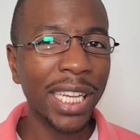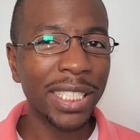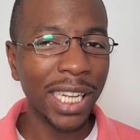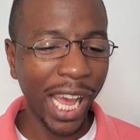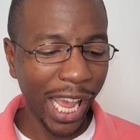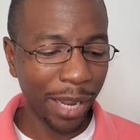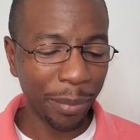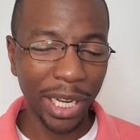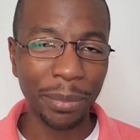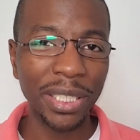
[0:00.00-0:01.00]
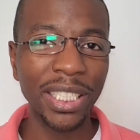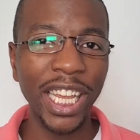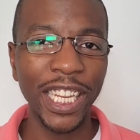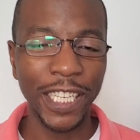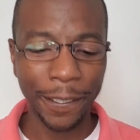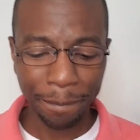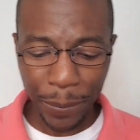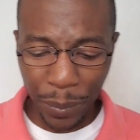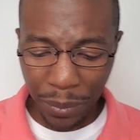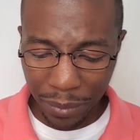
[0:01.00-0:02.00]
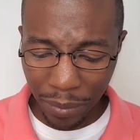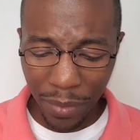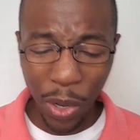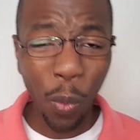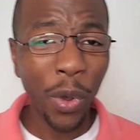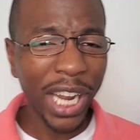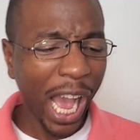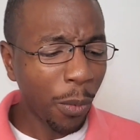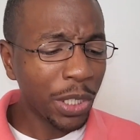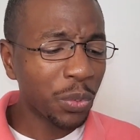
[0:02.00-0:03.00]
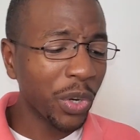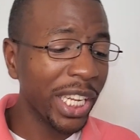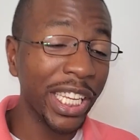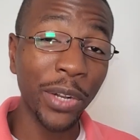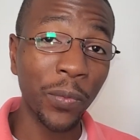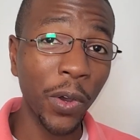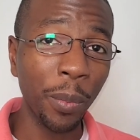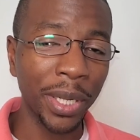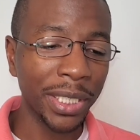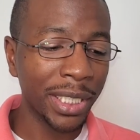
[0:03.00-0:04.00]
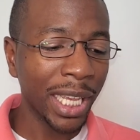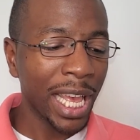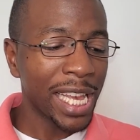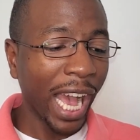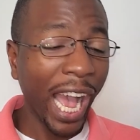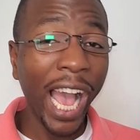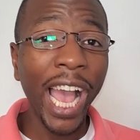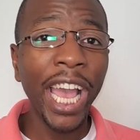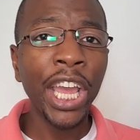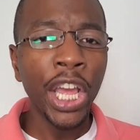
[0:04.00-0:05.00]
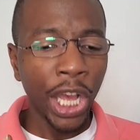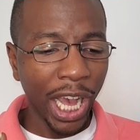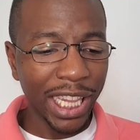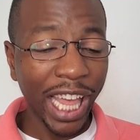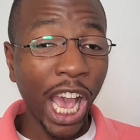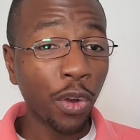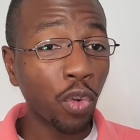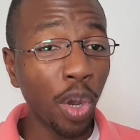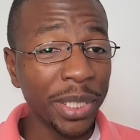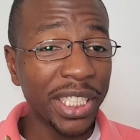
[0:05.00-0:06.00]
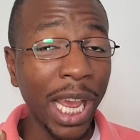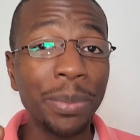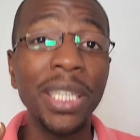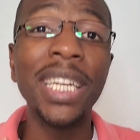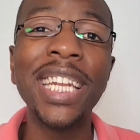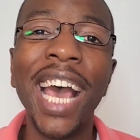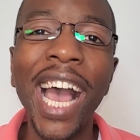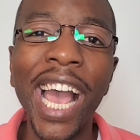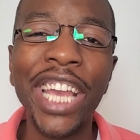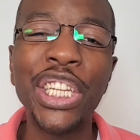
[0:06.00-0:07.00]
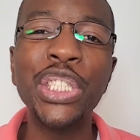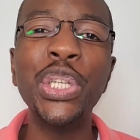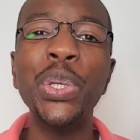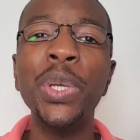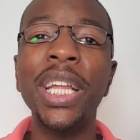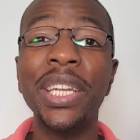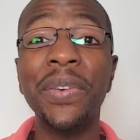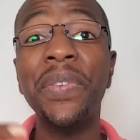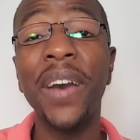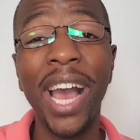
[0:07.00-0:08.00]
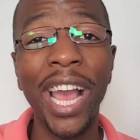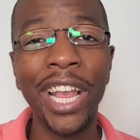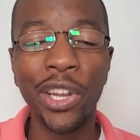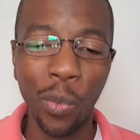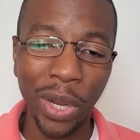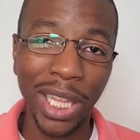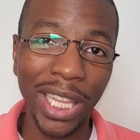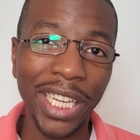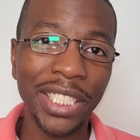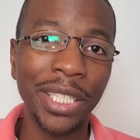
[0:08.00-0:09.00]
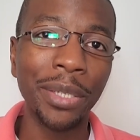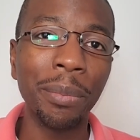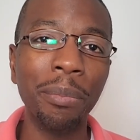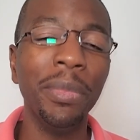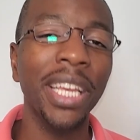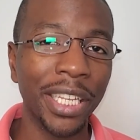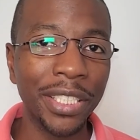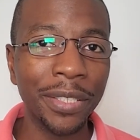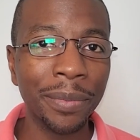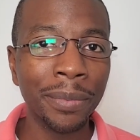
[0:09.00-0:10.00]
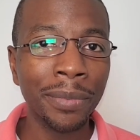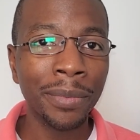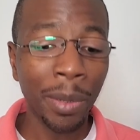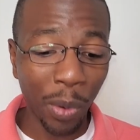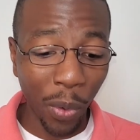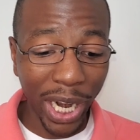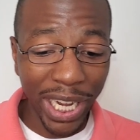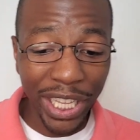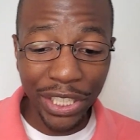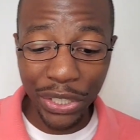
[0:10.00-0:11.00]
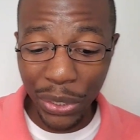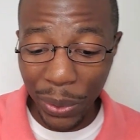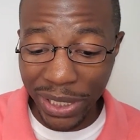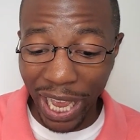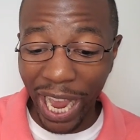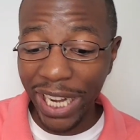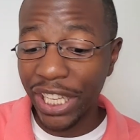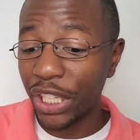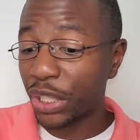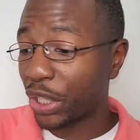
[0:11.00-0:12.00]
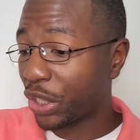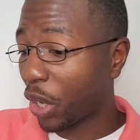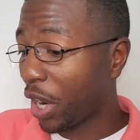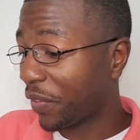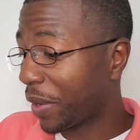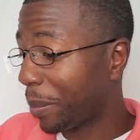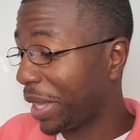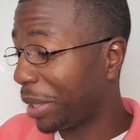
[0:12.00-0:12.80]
that I had made a mistake. When I was reading in Romans, I allowed Romans chapter 9 to define what election meant. But what I needed to do is I needed to start from the